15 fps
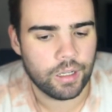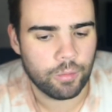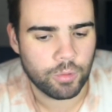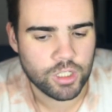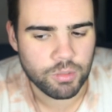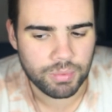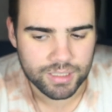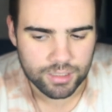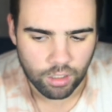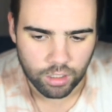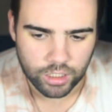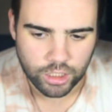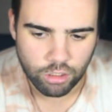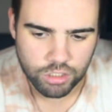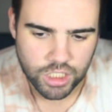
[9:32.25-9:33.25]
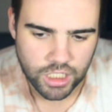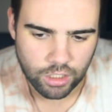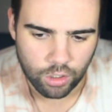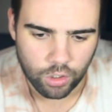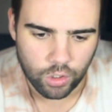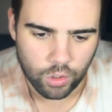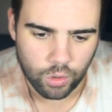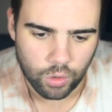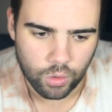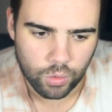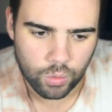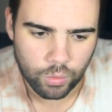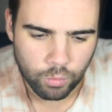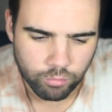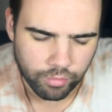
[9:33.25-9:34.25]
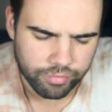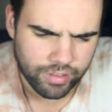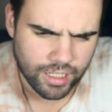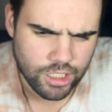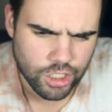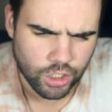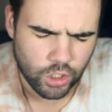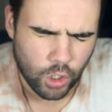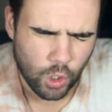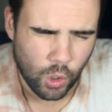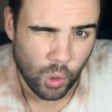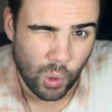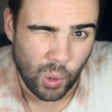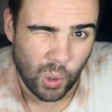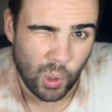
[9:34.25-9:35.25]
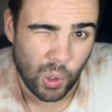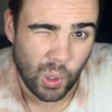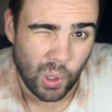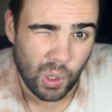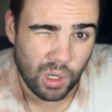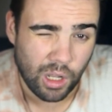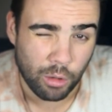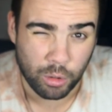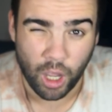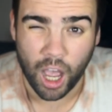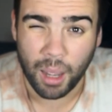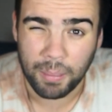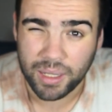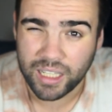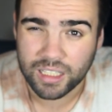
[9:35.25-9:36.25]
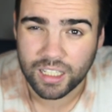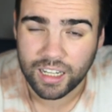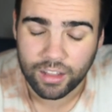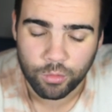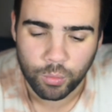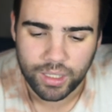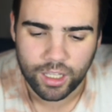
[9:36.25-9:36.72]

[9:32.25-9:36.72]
We should be starting Yoshi or Reflection or Okami in the next week,